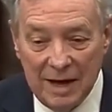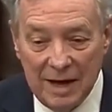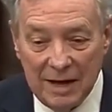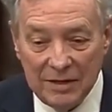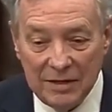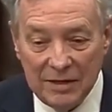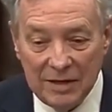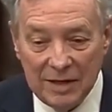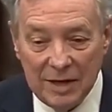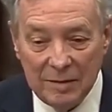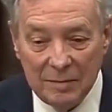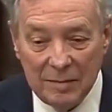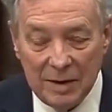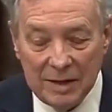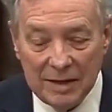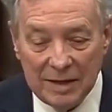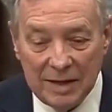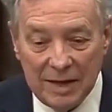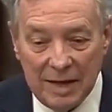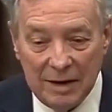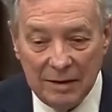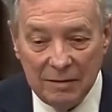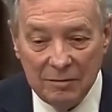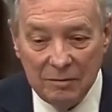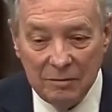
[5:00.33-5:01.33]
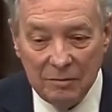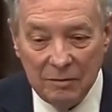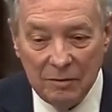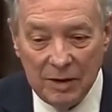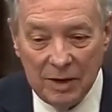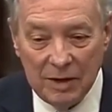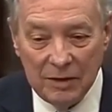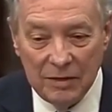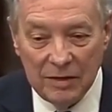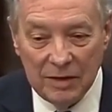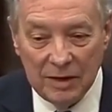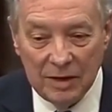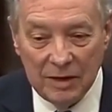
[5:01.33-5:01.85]
I think about that
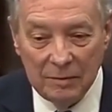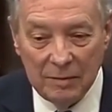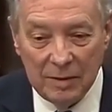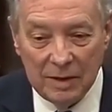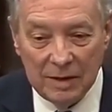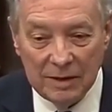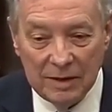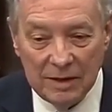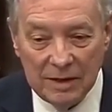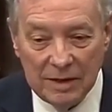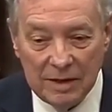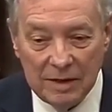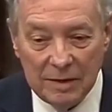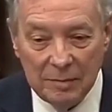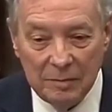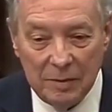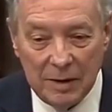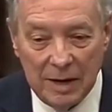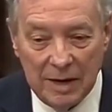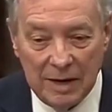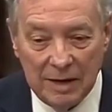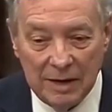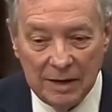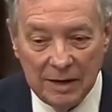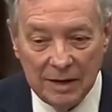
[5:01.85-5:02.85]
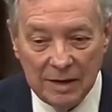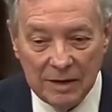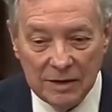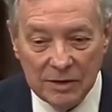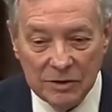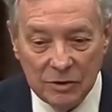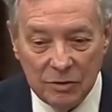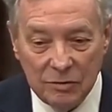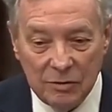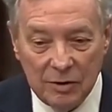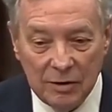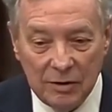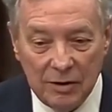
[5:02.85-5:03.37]
when I think about the debate
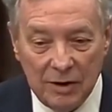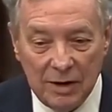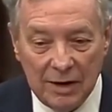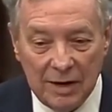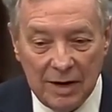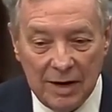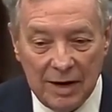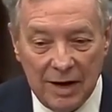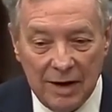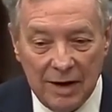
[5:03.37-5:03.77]
that's going on